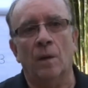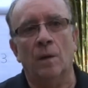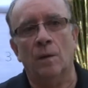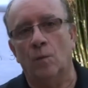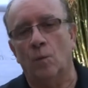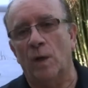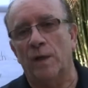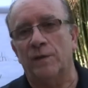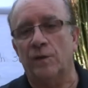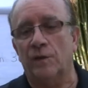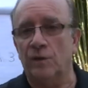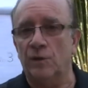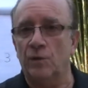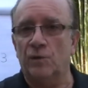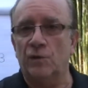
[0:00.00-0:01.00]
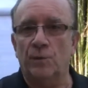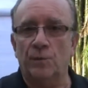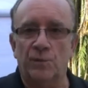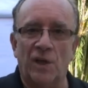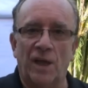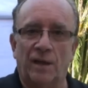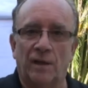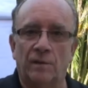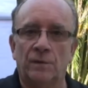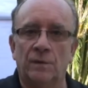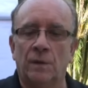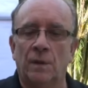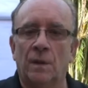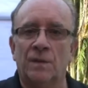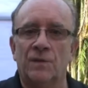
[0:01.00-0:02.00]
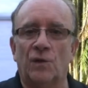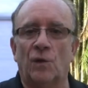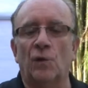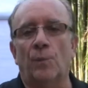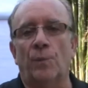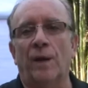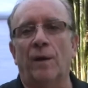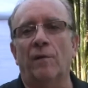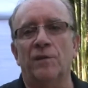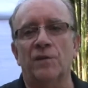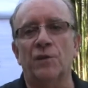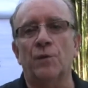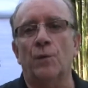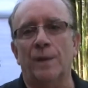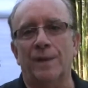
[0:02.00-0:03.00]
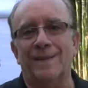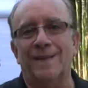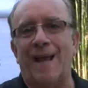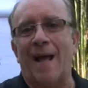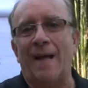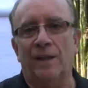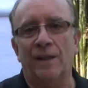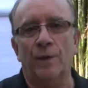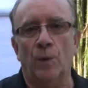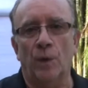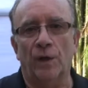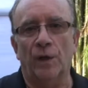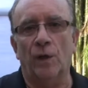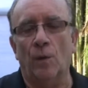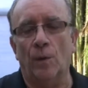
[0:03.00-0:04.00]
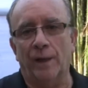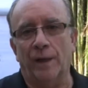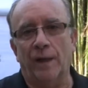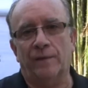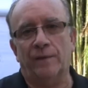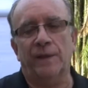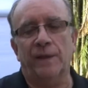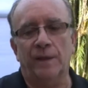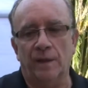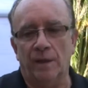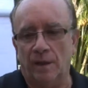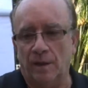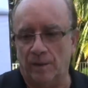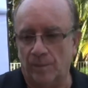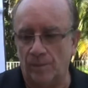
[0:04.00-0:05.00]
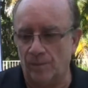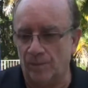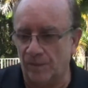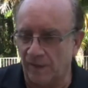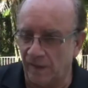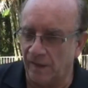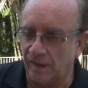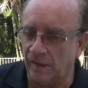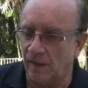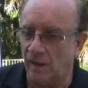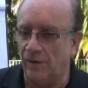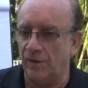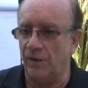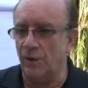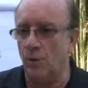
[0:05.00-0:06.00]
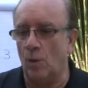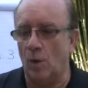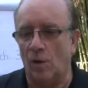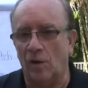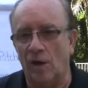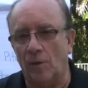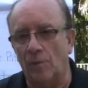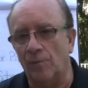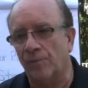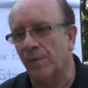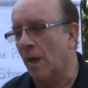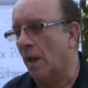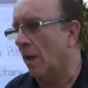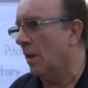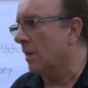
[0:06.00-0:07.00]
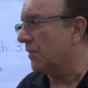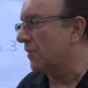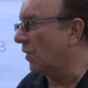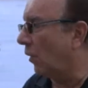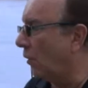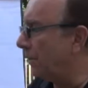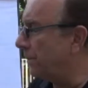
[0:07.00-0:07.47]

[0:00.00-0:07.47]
went to the YouTube channel. So the parents knew exactly where to go and get the URL. So